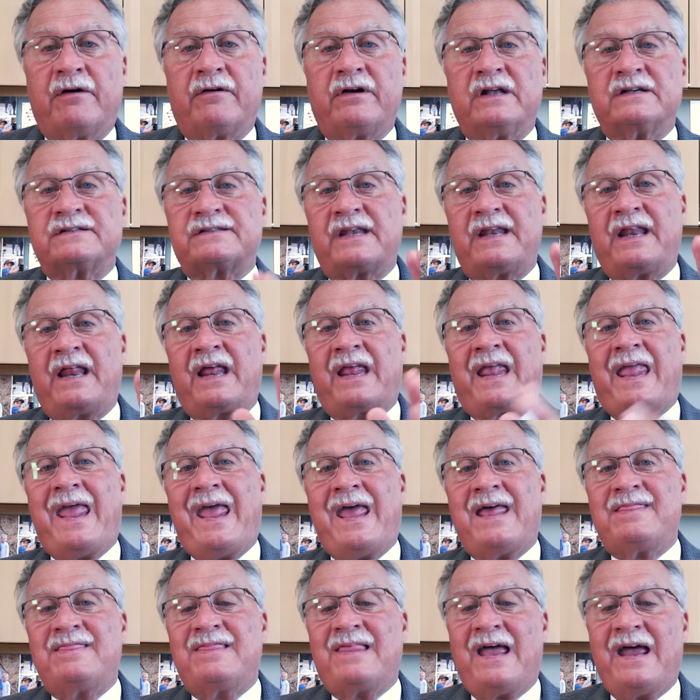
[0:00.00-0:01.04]
areas. And
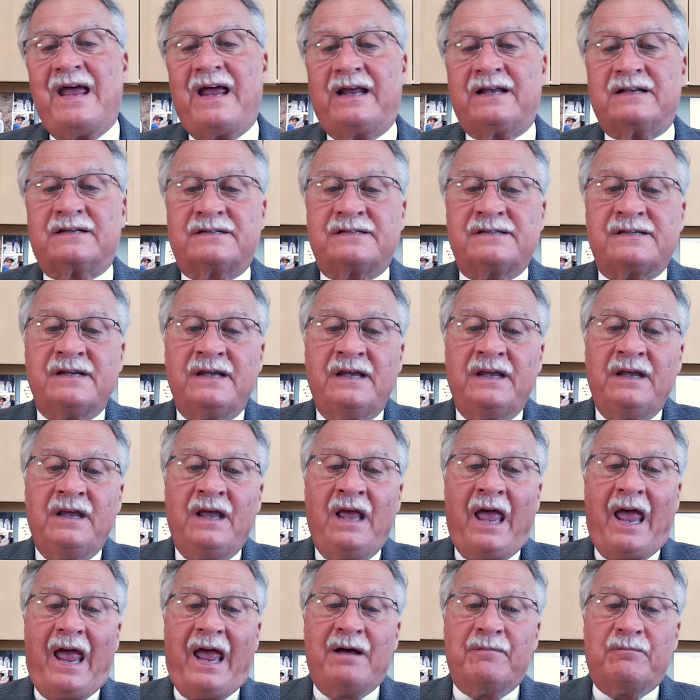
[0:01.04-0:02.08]
again, thanks.
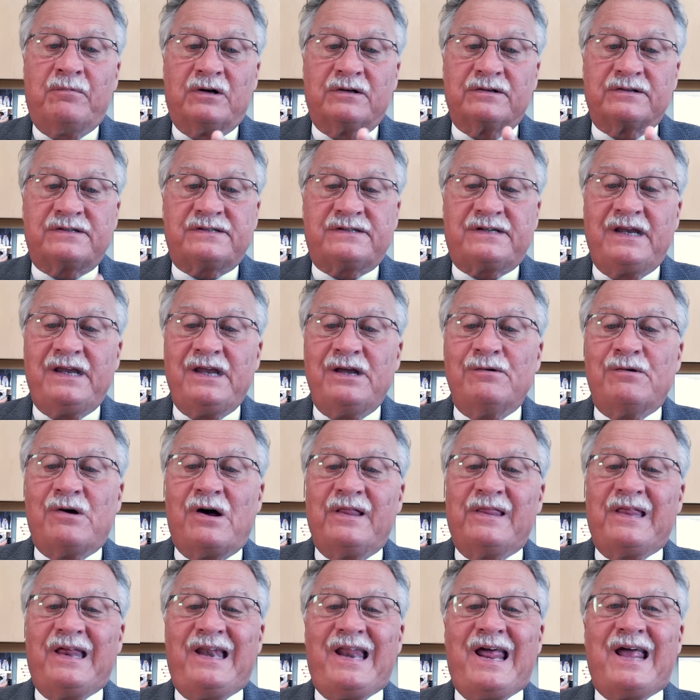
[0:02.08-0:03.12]
And we'll see you
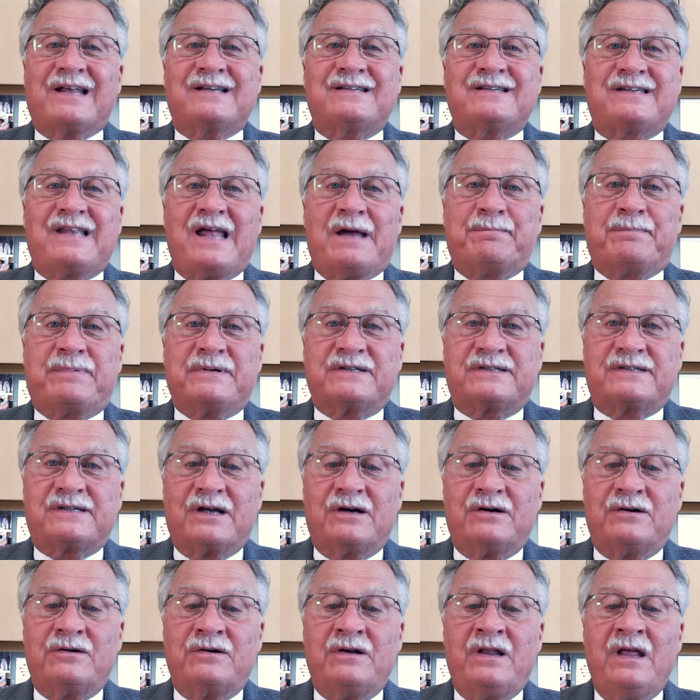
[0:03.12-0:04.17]
on the next
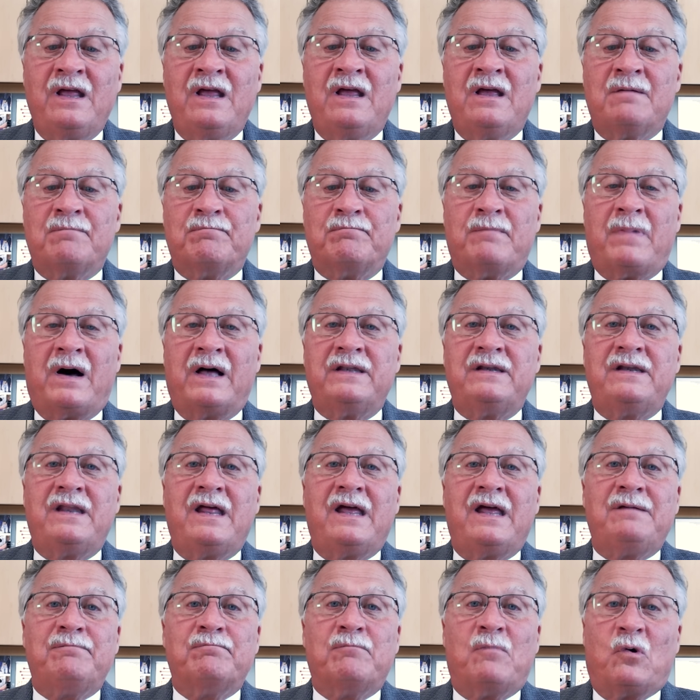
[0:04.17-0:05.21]
episode,
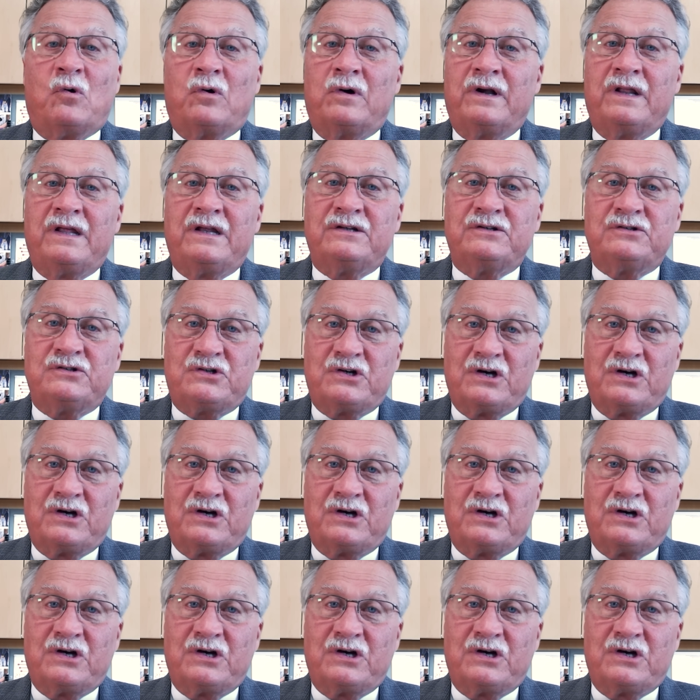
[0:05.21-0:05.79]
Monday Morning